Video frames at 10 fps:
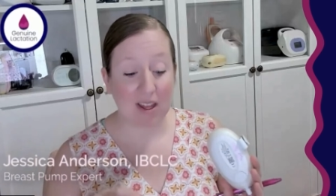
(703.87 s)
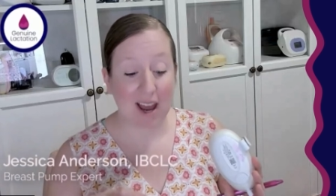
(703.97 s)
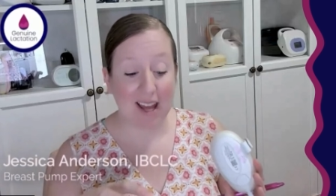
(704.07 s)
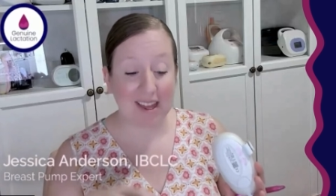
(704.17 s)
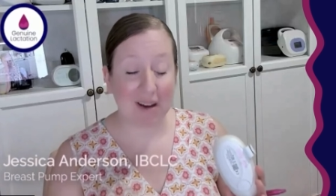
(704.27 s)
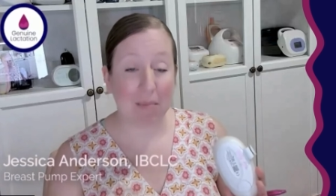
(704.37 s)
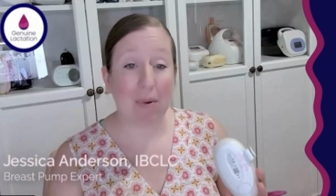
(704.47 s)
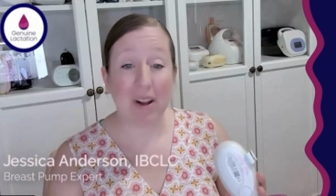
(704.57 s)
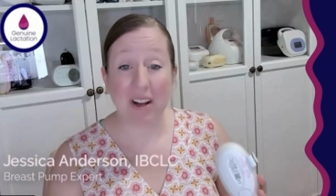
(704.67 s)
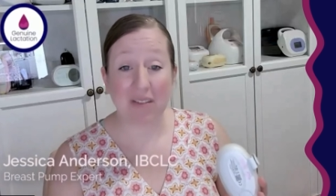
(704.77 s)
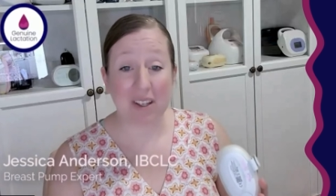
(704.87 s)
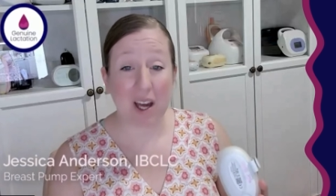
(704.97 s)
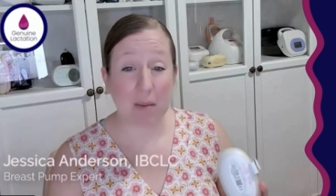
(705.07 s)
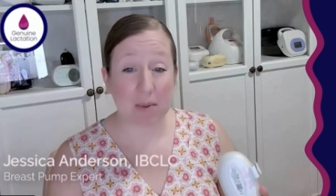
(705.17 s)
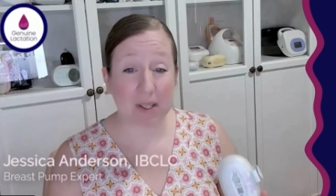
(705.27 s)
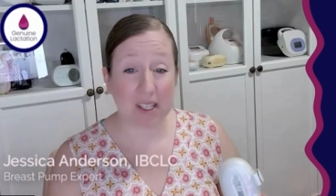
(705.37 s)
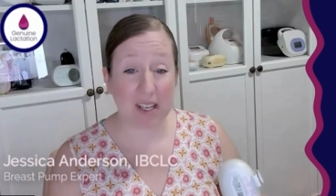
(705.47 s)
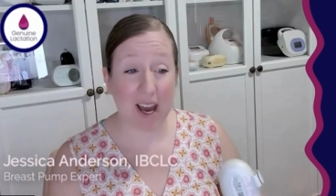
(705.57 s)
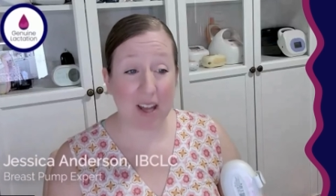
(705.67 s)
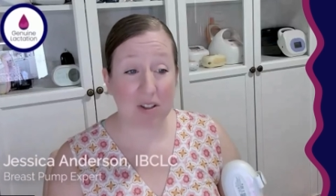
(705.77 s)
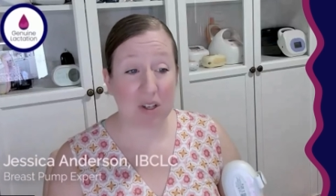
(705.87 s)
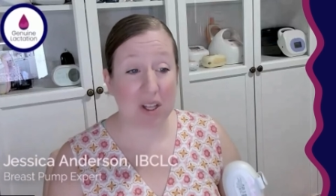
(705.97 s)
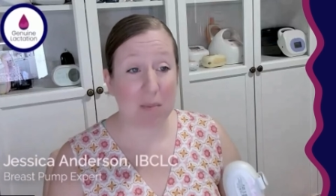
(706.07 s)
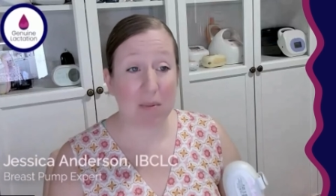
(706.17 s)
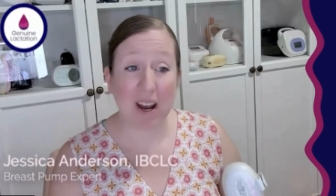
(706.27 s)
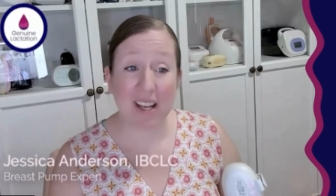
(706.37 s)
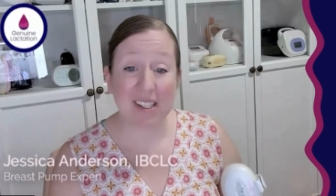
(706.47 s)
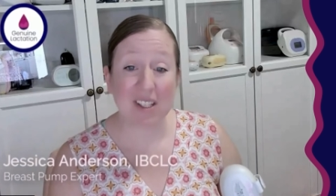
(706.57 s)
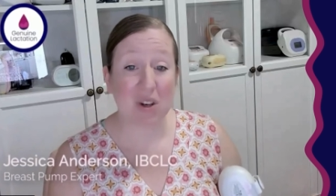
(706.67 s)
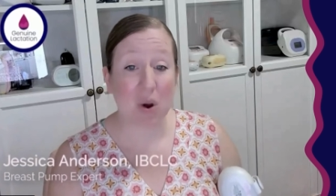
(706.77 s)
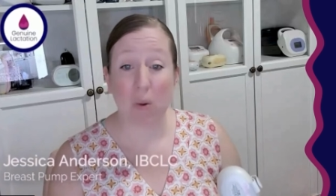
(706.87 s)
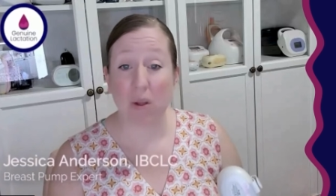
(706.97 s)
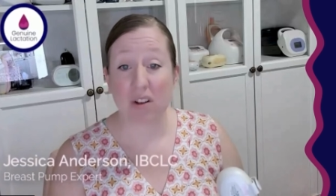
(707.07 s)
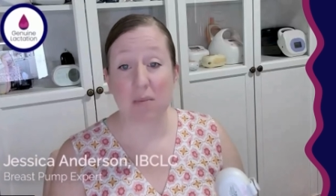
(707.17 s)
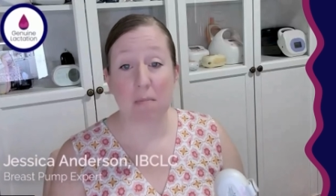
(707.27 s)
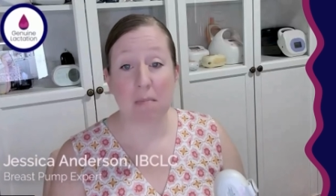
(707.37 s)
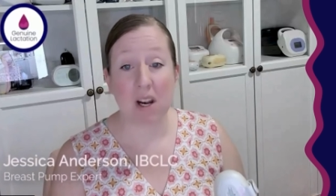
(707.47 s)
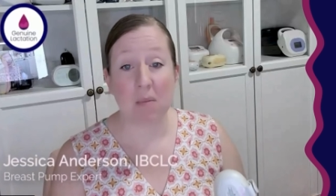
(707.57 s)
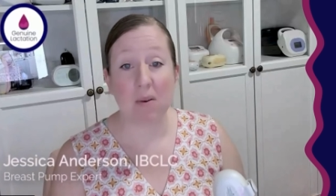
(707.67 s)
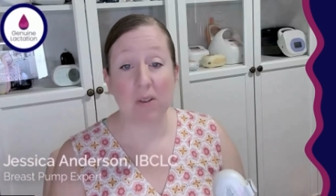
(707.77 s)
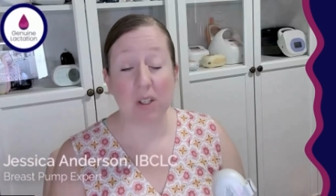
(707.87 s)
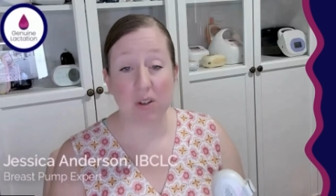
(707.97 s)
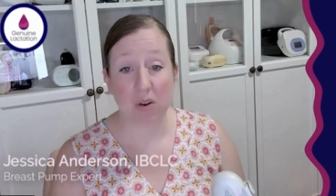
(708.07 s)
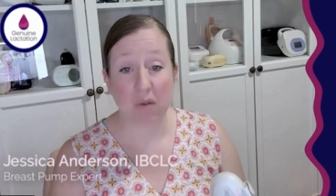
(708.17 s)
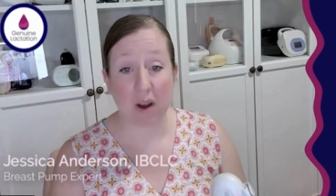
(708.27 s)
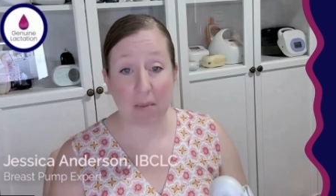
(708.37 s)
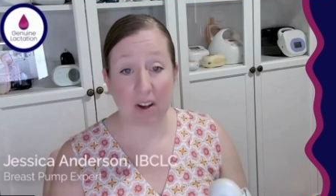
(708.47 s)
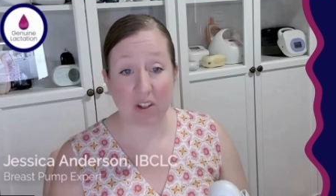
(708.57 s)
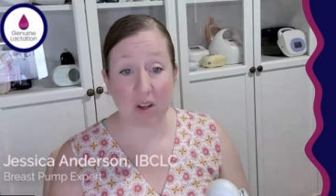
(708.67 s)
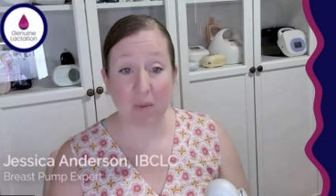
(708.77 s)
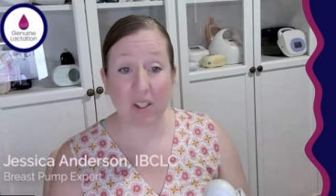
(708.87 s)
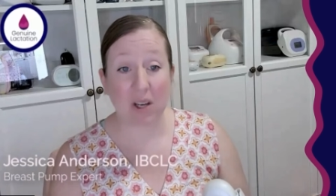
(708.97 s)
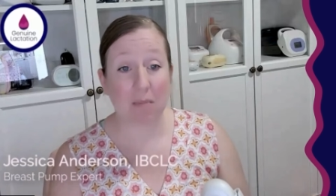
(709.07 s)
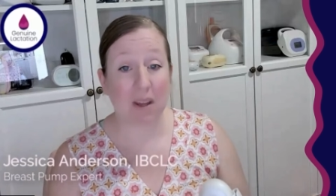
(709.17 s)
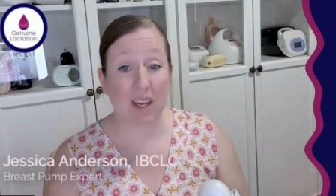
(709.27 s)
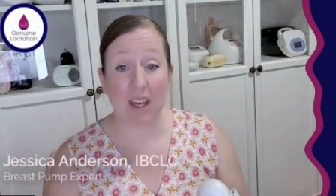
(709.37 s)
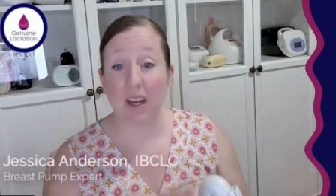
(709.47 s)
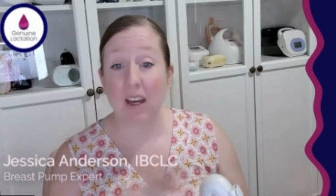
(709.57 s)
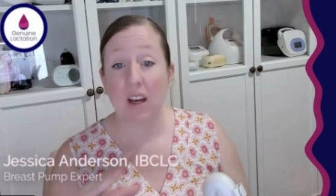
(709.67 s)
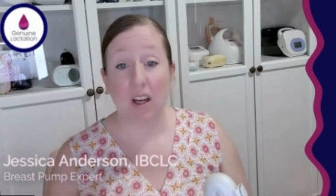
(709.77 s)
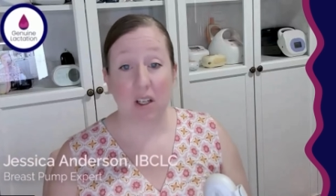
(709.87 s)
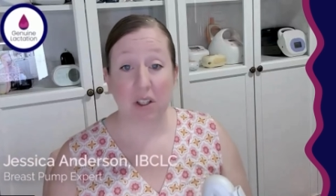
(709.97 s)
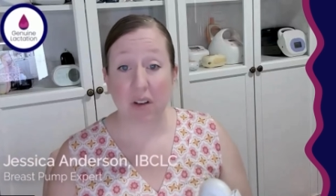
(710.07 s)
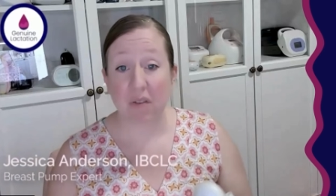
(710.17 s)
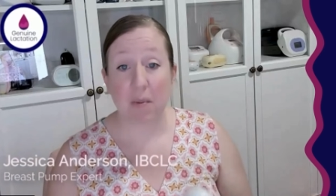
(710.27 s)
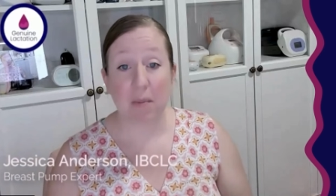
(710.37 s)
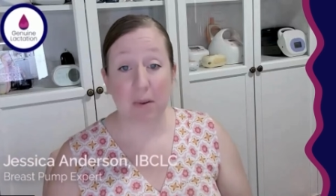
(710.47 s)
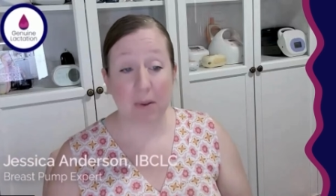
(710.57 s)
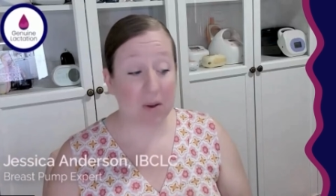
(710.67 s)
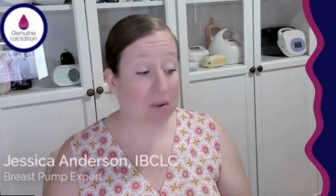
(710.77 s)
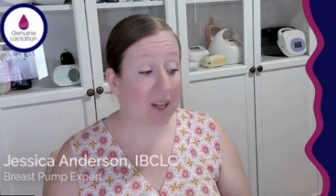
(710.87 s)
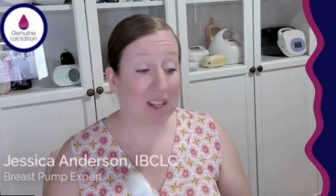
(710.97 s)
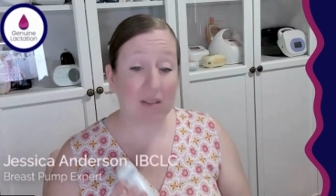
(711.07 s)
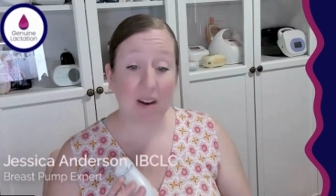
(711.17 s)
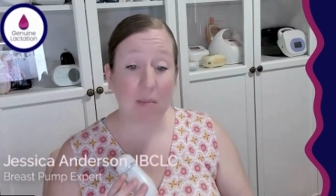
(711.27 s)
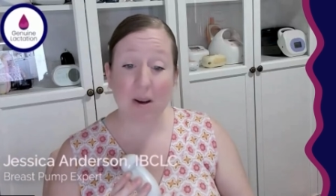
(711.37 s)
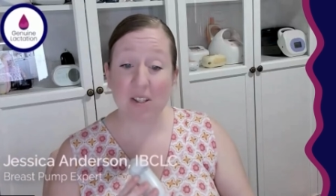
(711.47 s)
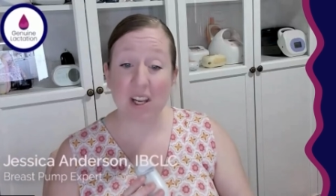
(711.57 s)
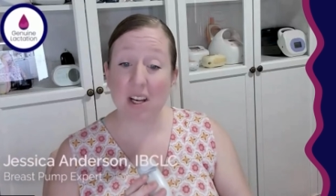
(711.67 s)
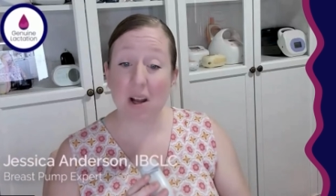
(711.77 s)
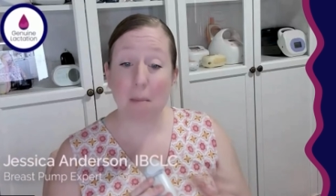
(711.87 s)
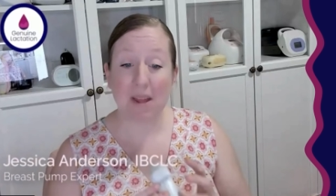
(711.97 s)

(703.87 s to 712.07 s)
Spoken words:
At the point of the cups where it's attached to the breast, no, there's minimal to no vibration, which can be good for people who don't like the vibration.